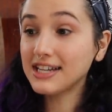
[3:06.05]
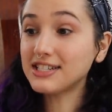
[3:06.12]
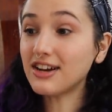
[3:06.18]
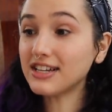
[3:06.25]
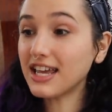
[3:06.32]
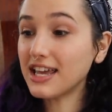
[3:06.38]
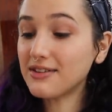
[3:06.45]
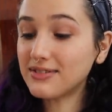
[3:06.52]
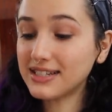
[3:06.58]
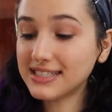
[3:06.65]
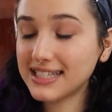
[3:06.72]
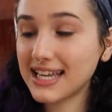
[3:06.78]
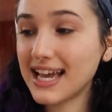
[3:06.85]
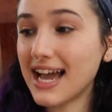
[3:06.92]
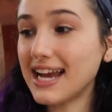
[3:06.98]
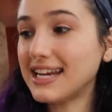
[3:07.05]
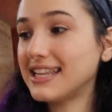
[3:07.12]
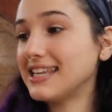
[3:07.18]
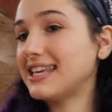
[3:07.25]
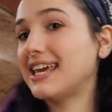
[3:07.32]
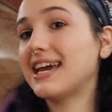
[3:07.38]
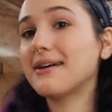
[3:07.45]
Doggy, you want to say hi to
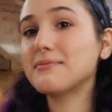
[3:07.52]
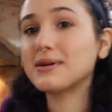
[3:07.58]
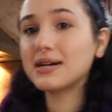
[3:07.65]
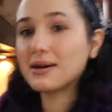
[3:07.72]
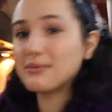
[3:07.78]
the camera?